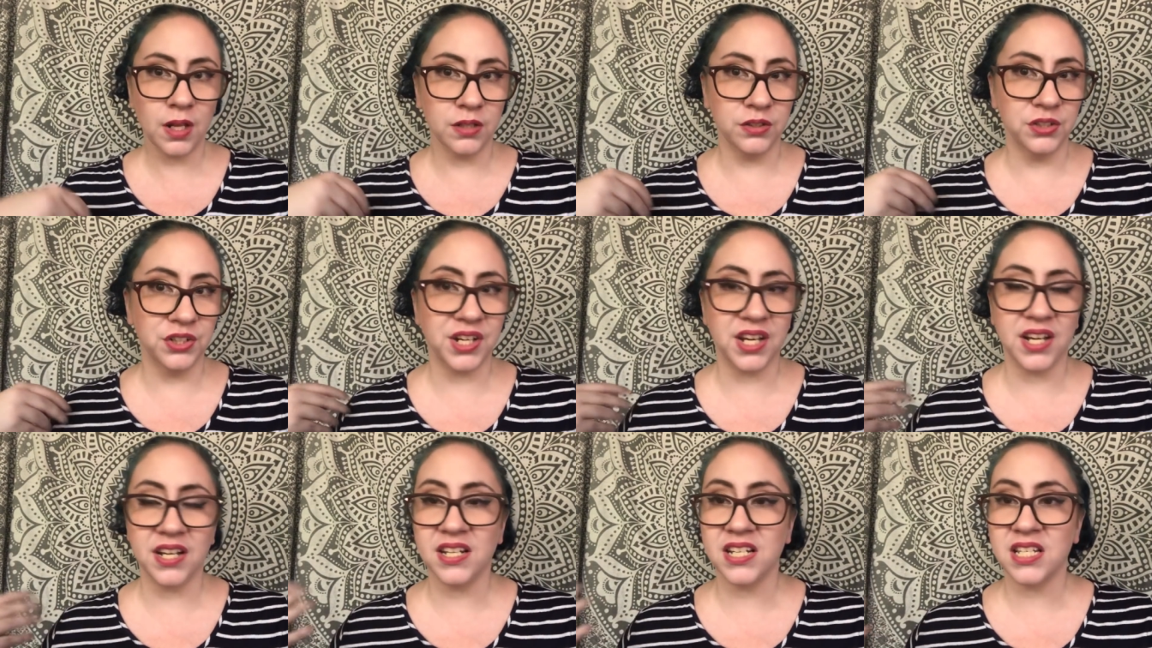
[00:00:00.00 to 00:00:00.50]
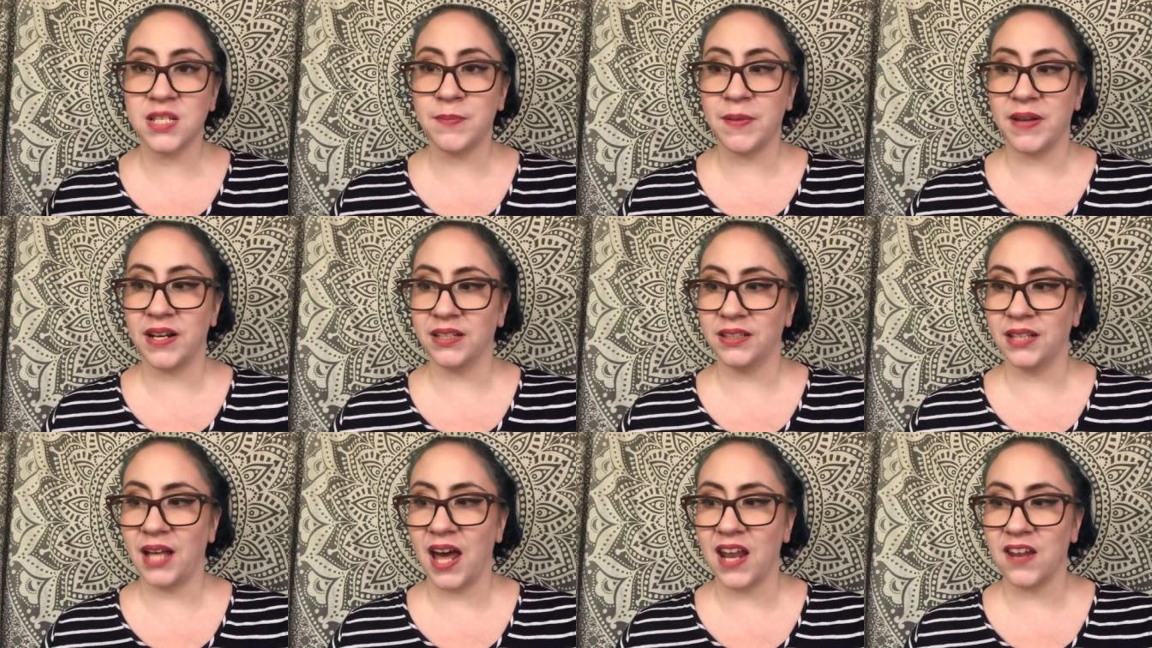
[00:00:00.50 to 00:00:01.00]
looking to
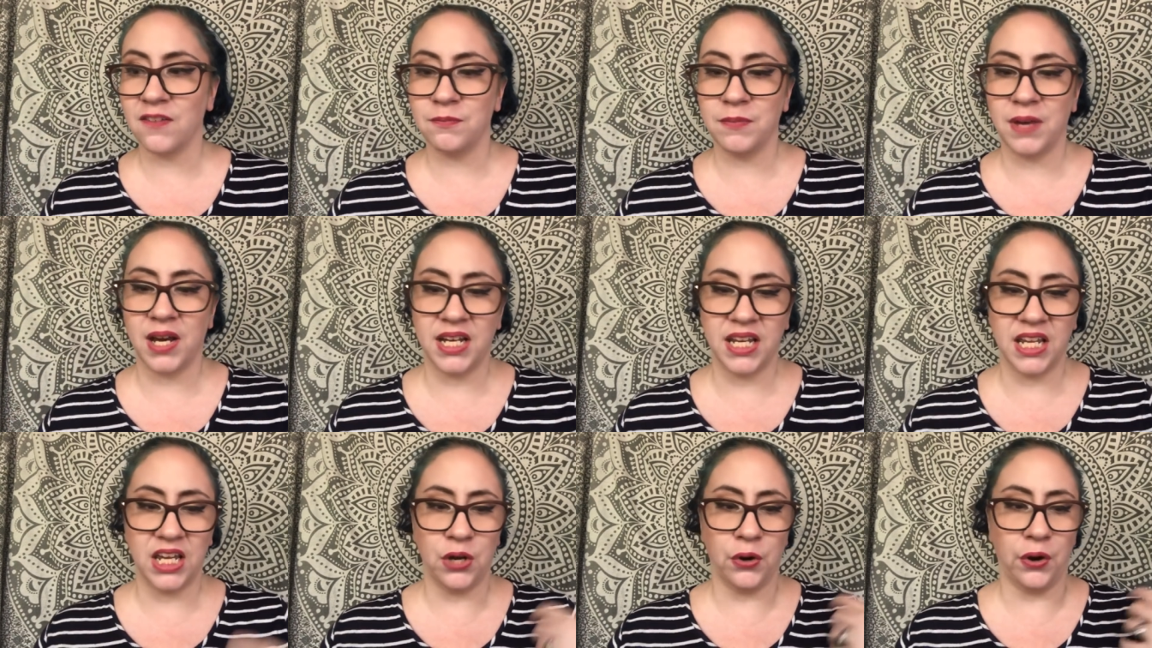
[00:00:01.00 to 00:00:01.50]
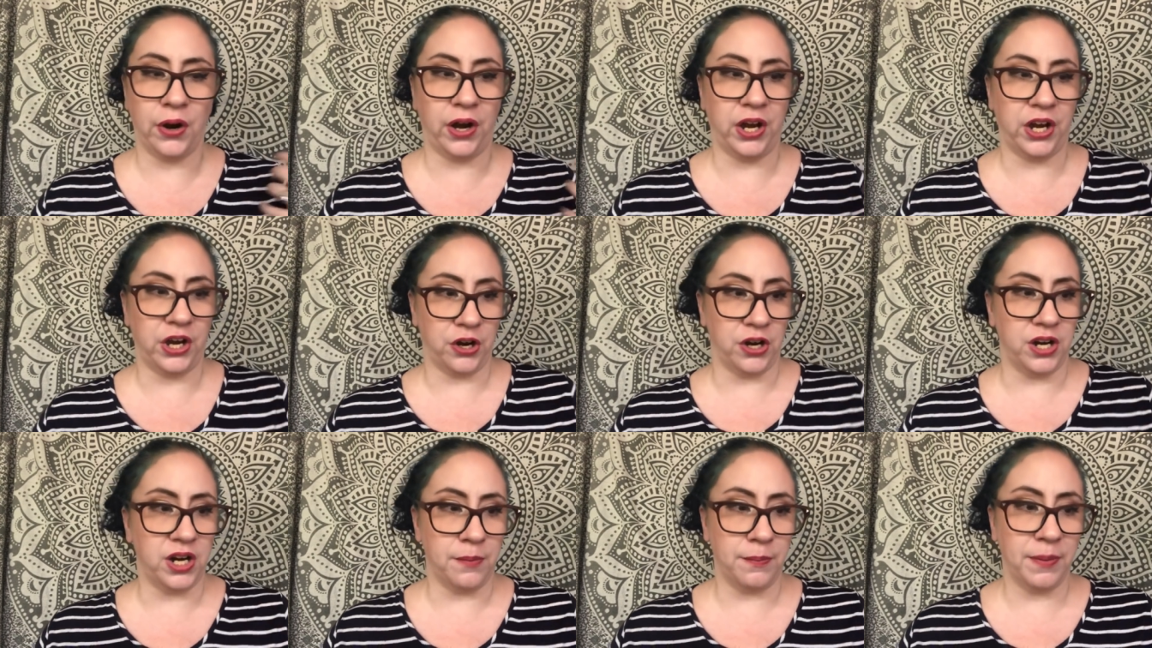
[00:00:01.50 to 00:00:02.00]
spend a lot of money or
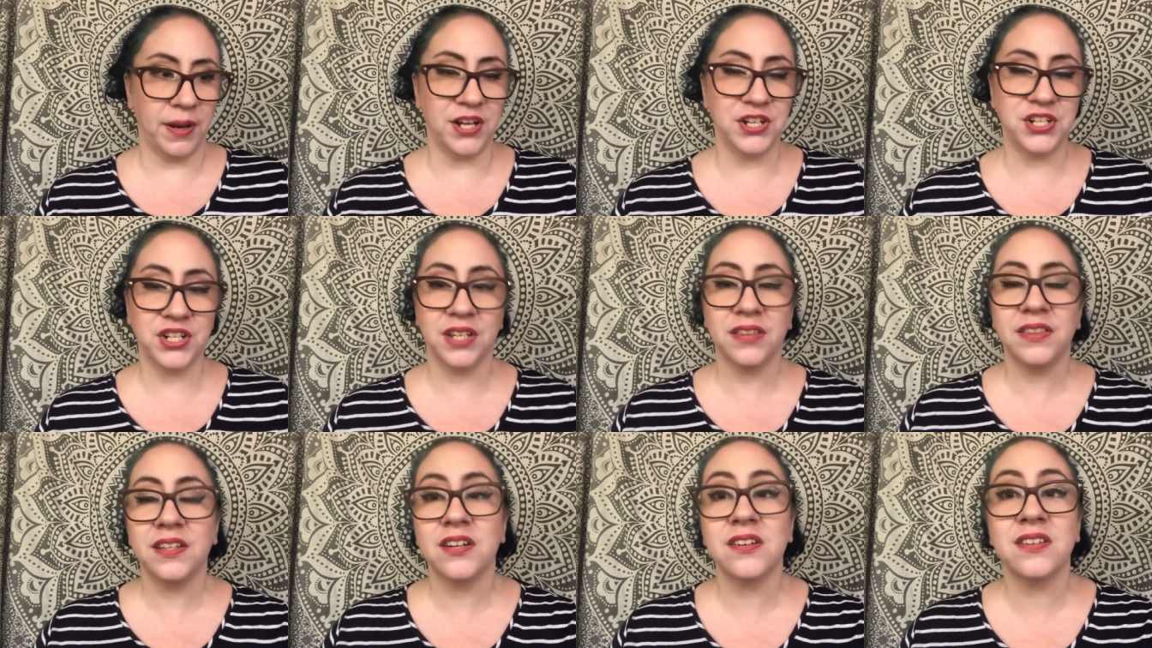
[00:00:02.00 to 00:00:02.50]
you're on a budget,